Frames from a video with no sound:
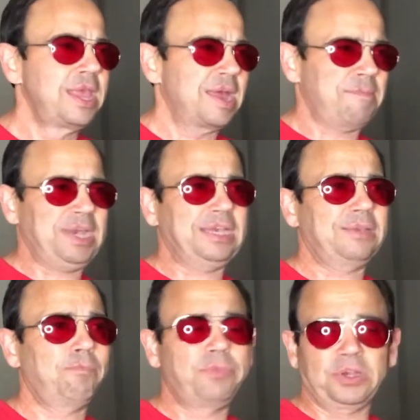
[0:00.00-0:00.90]
I mean,
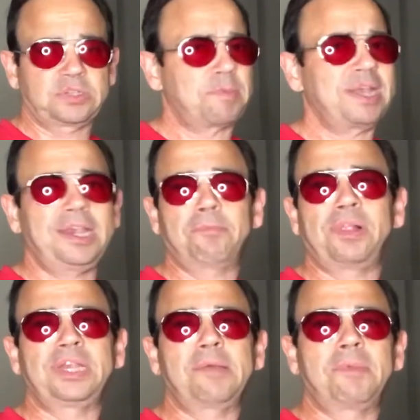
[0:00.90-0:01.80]
they're spending
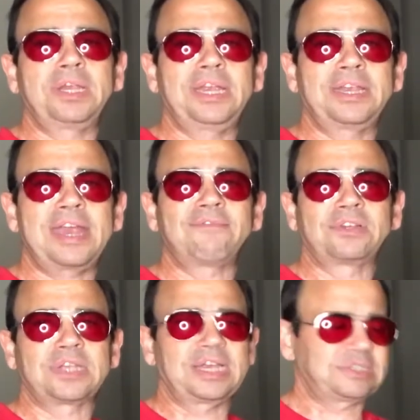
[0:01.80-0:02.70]
plenty of money in
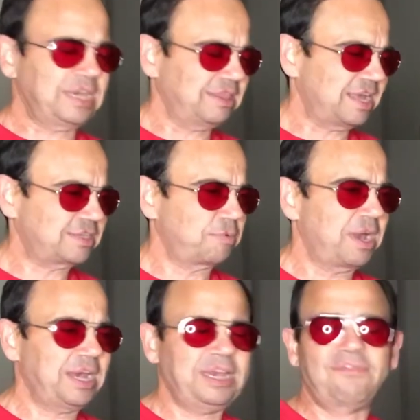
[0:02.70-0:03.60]
advertising. That's
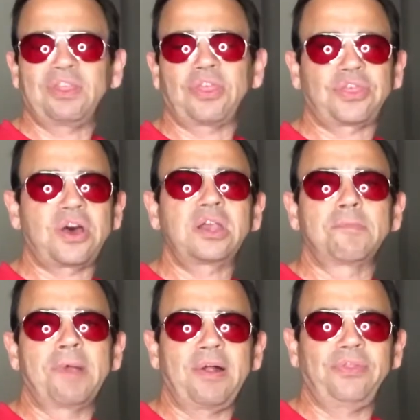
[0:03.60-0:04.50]
why I even thought
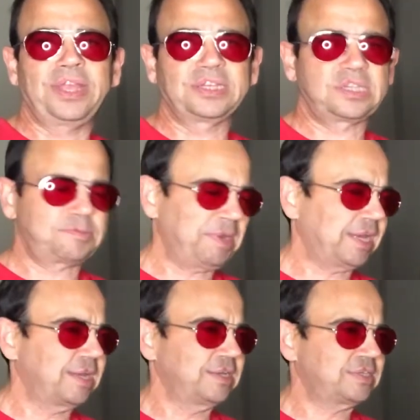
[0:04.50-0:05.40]
about this, is
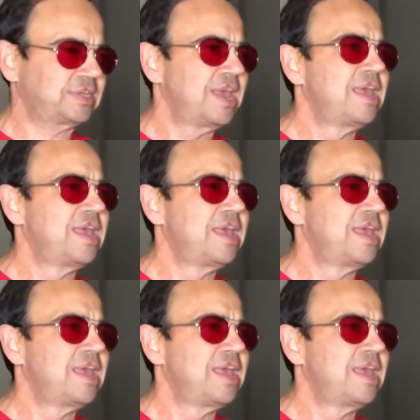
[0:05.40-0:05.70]
because